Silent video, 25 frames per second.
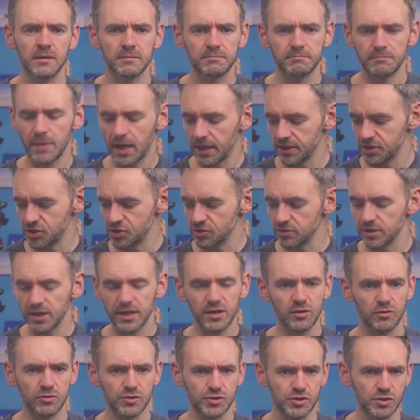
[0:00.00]
Mind you, they
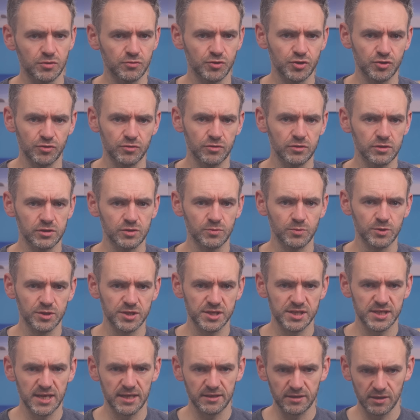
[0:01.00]
also struggle to
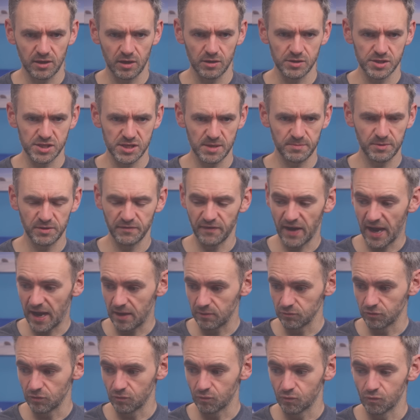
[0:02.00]
understand the concept of
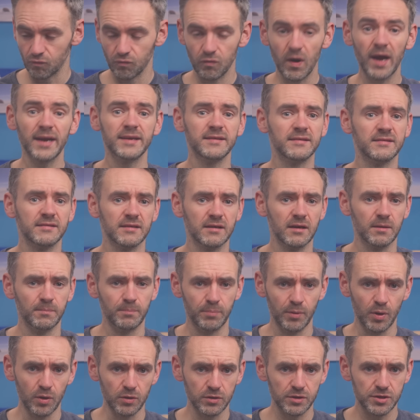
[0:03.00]
how to write a
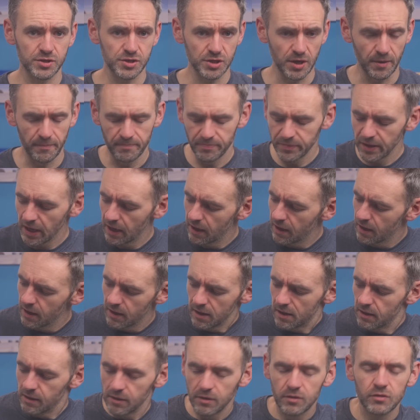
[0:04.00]
book. So
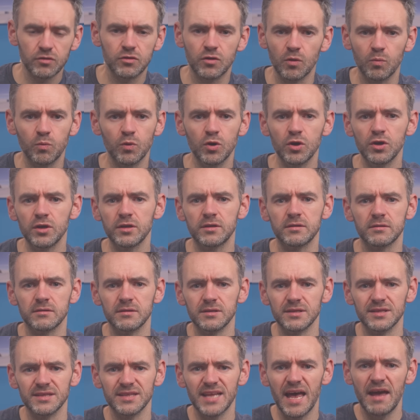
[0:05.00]
the word
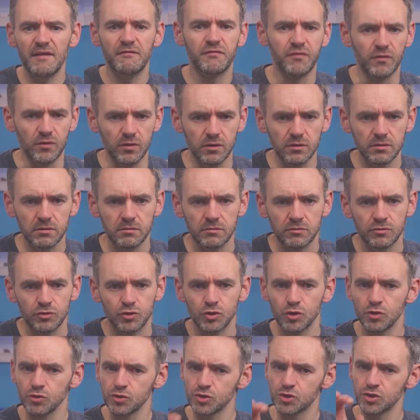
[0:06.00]
level
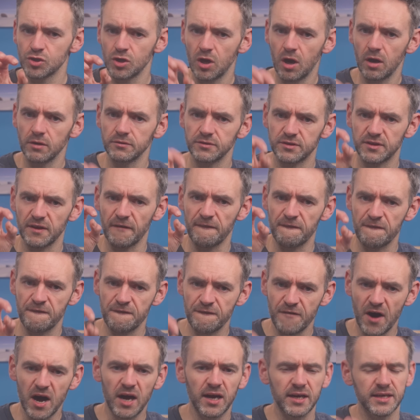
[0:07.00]
does not
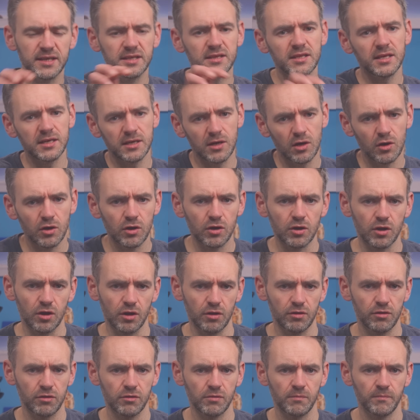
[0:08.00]
define the
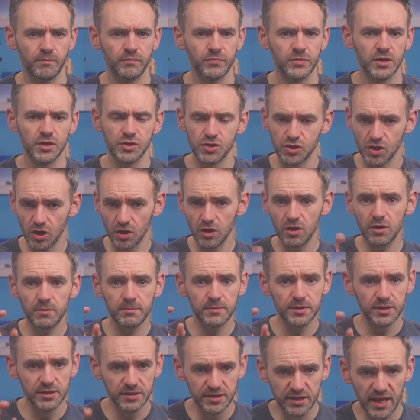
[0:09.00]
Earth. The
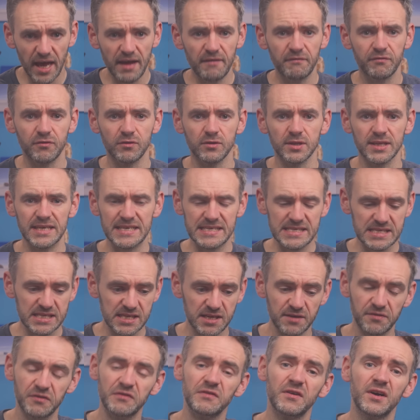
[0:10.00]
term level is
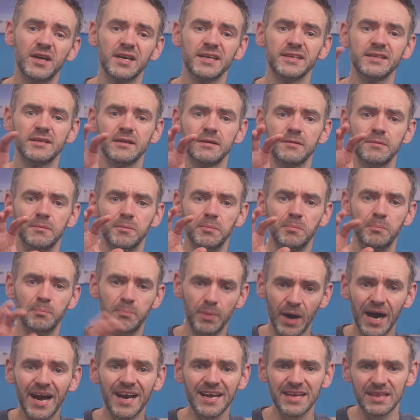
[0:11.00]
defined
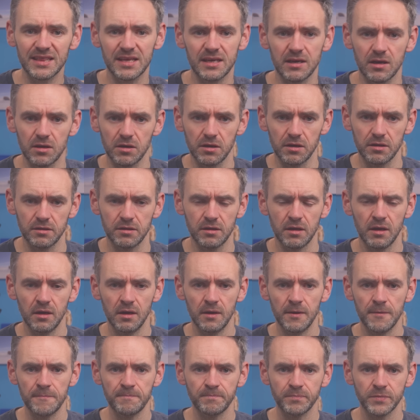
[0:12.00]
by the Earth.
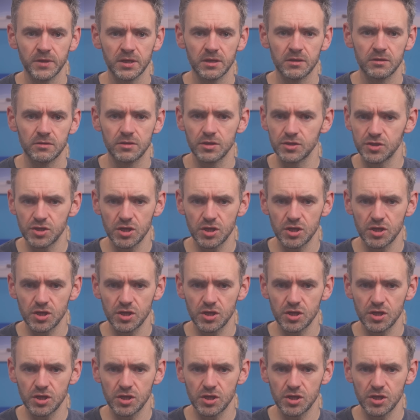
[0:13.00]
The